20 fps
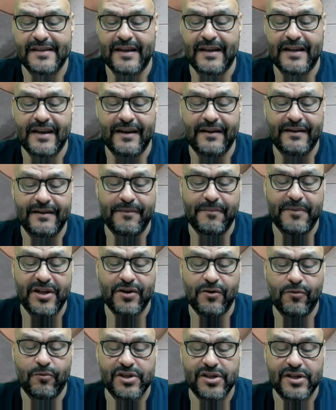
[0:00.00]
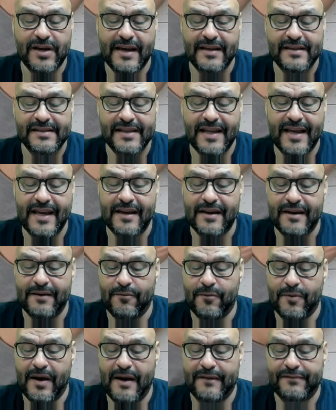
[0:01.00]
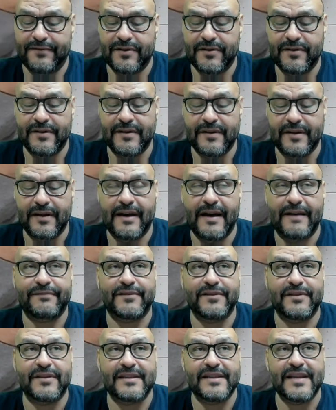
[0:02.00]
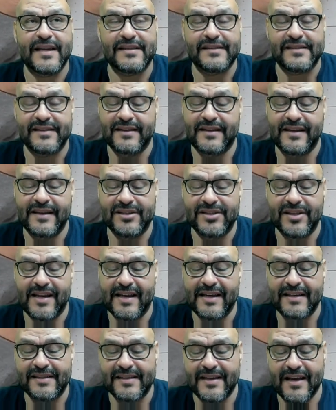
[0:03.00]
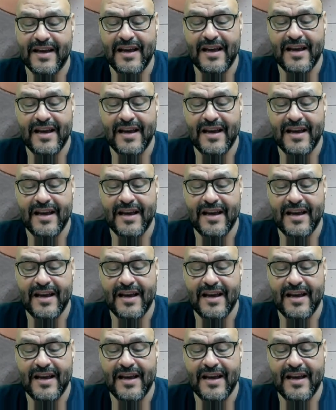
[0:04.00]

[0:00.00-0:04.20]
See, let me know what you guys think after the test initialize.